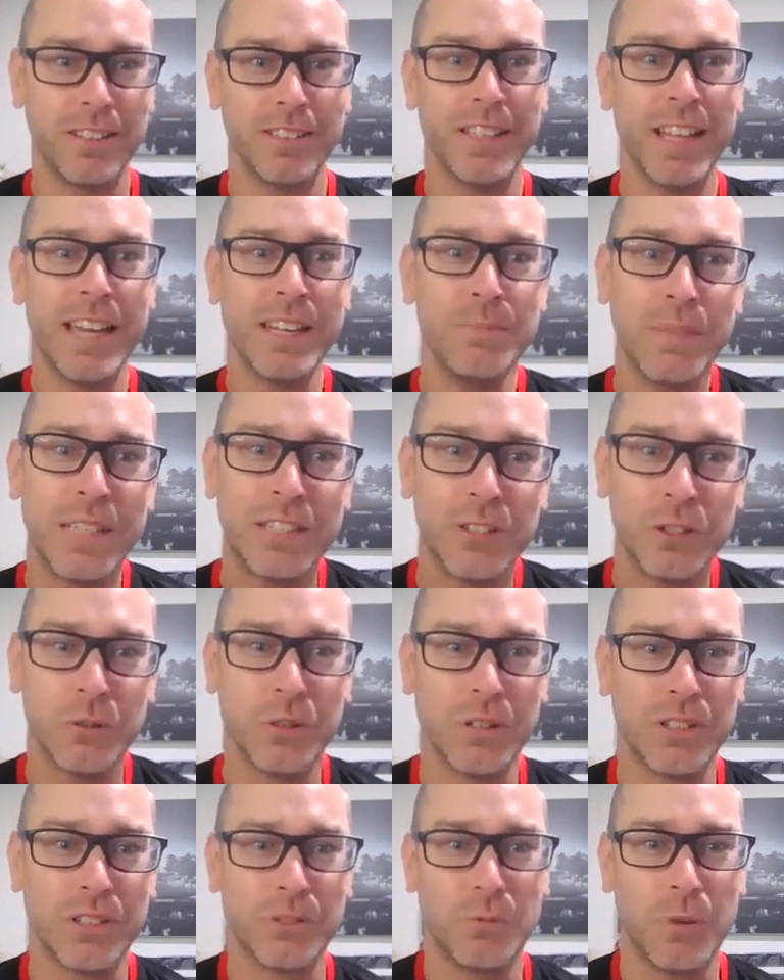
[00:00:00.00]
led me
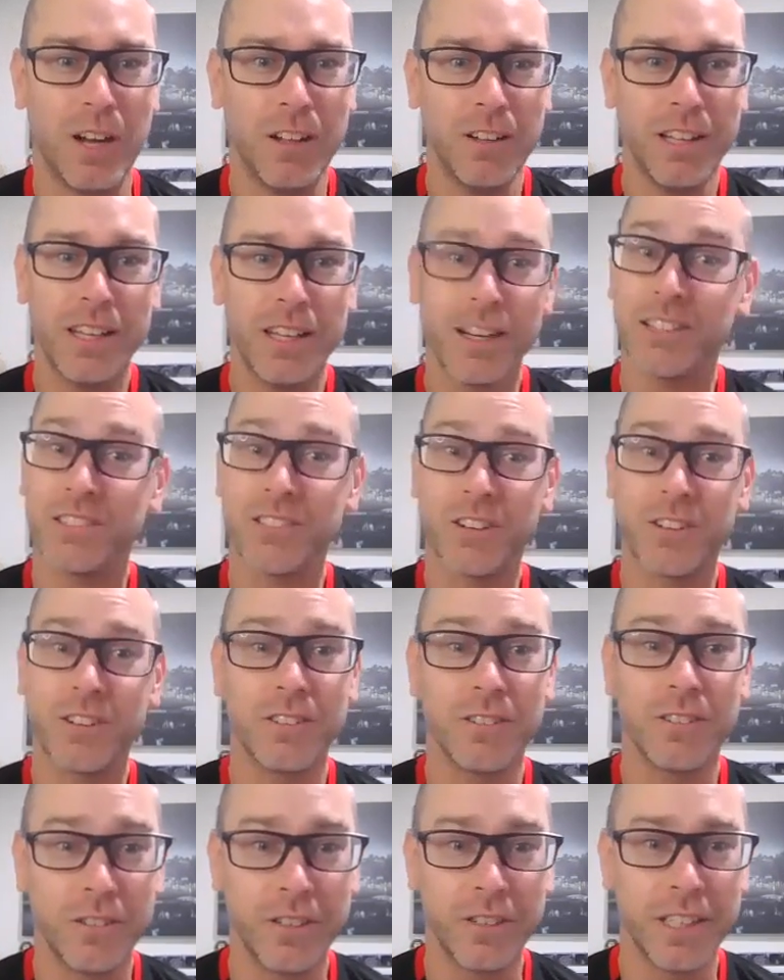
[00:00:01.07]
to it as well, and I
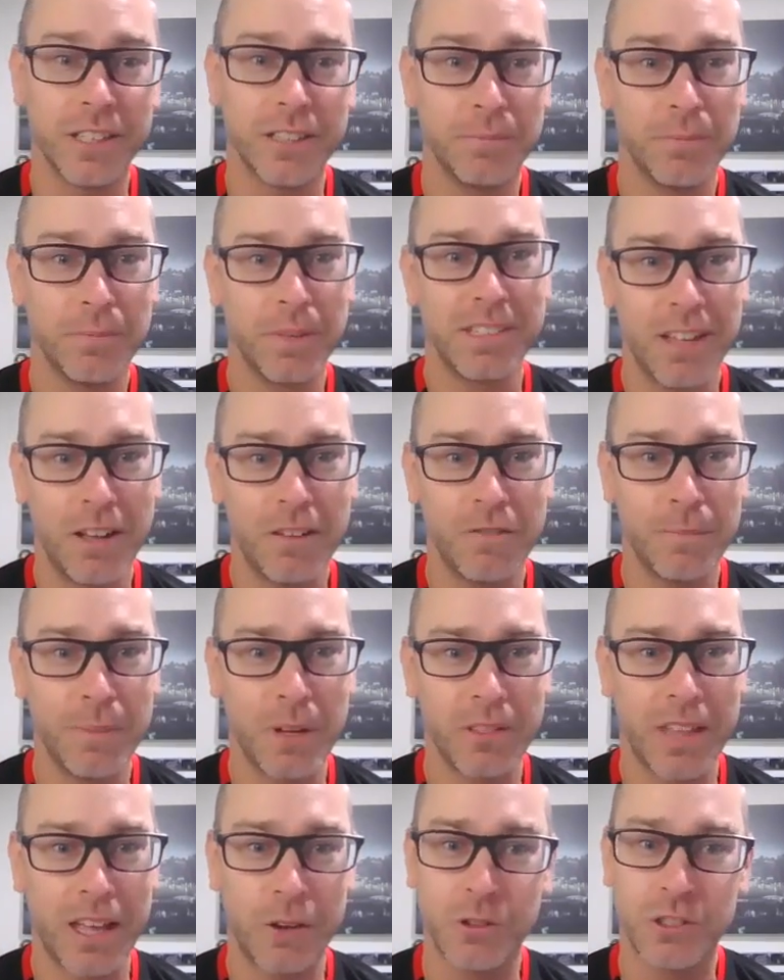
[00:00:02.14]
started learning myself
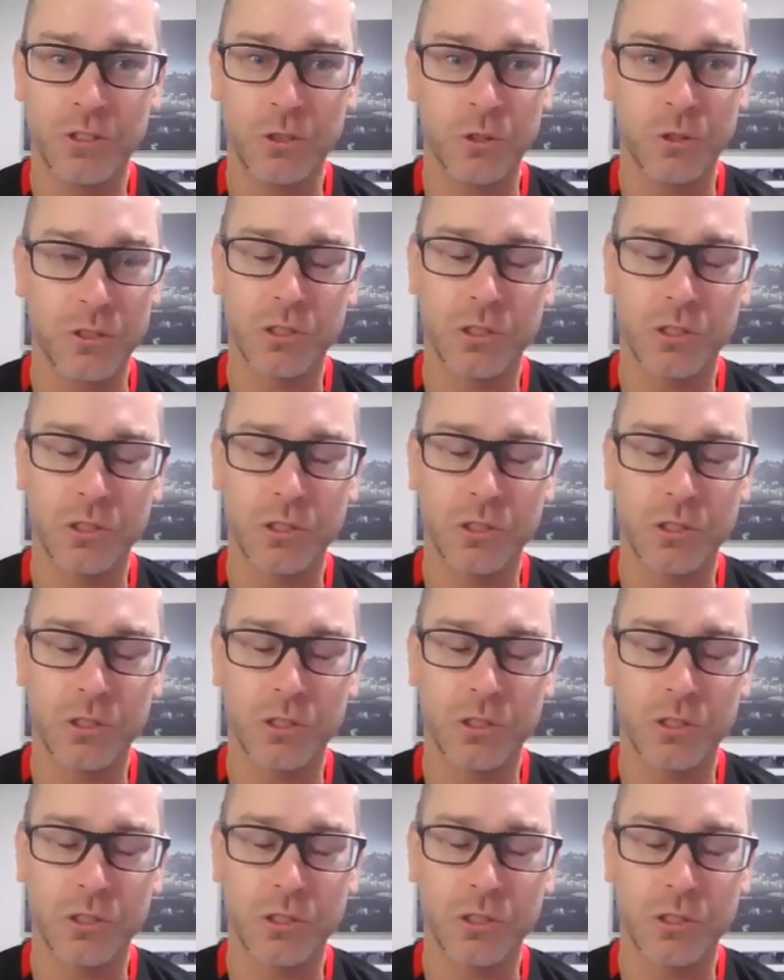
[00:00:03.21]
about that. So